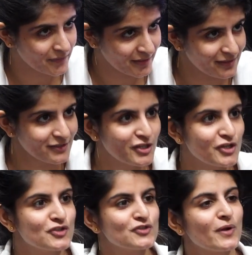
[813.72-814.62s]
Yeah.
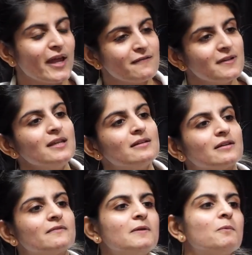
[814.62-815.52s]
So every
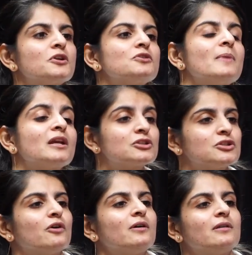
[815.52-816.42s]
year we want to make
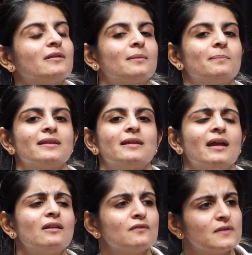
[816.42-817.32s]
sure that by the
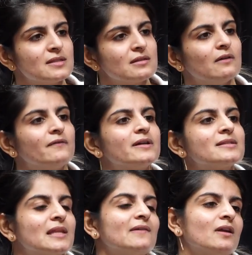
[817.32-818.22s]
end of this year, we are
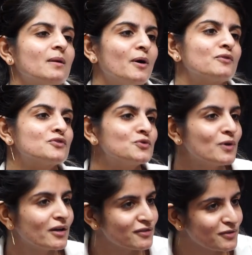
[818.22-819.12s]
saving about
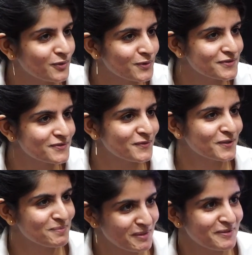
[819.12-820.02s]
200 crores for
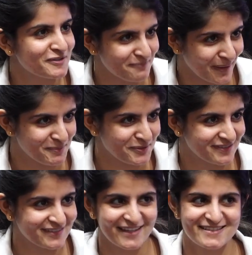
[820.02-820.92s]
the people of Manipur.
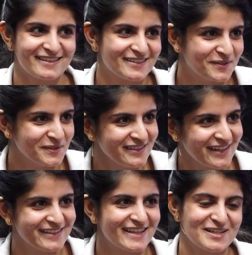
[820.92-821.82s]
That's our goal,
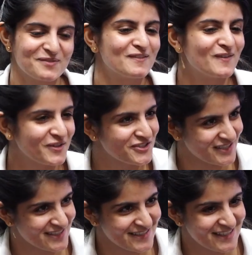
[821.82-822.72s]
and that's how we've
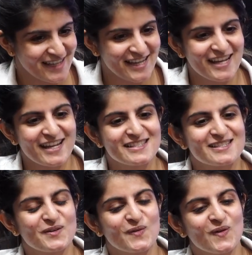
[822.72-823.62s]
launched this.
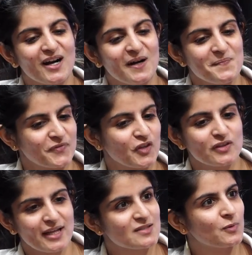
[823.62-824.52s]
So,
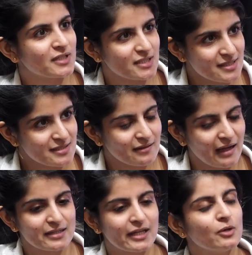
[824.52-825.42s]
that's what it is.
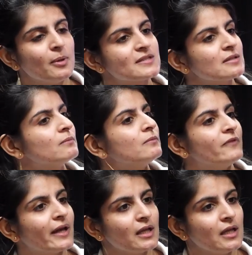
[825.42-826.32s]
I'll tell you about some
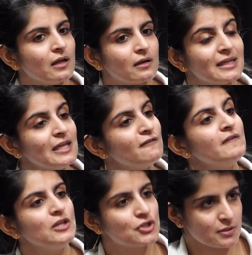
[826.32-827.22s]
very key
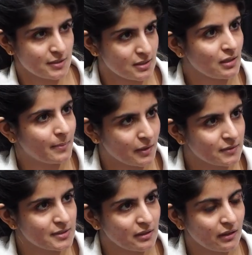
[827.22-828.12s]
features about
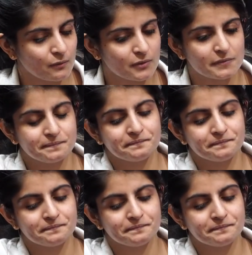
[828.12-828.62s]
this account.